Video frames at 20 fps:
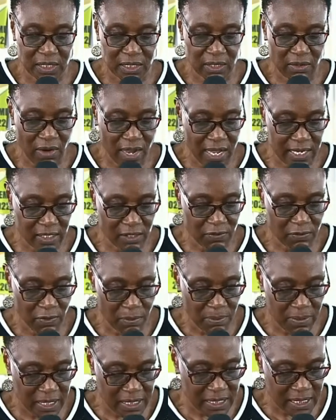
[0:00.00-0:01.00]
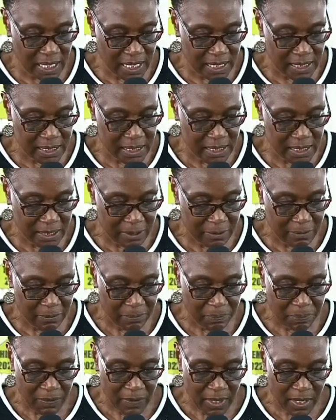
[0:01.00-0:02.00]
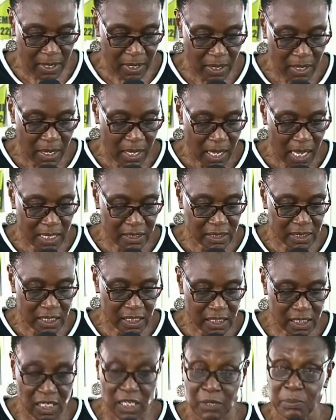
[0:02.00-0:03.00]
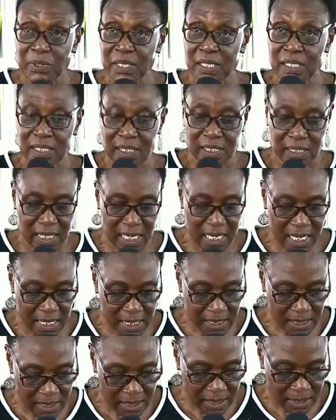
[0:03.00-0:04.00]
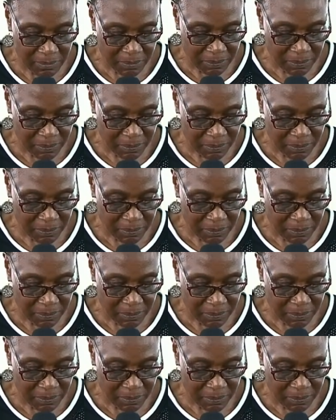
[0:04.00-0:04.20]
Christ from the dead. As the scripture says,